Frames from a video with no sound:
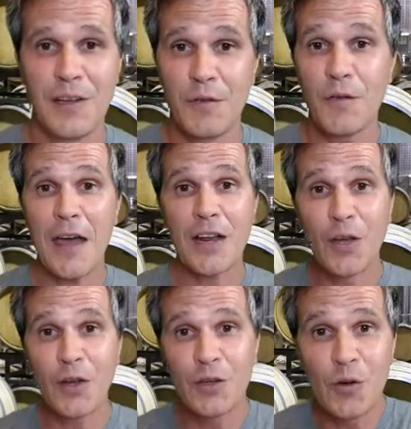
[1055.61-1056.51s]
If you've had a
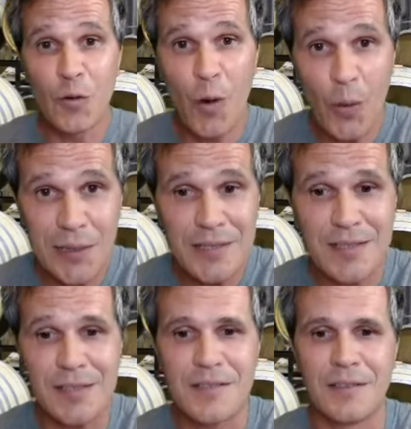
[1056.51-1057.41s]
good growing
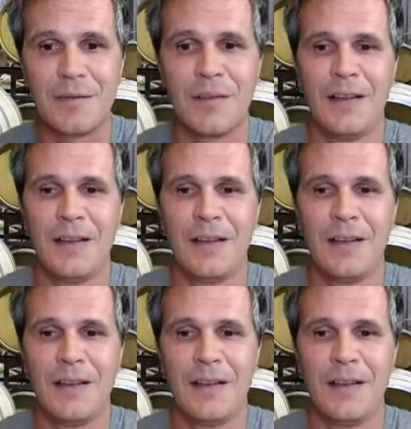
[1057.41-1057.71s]
season,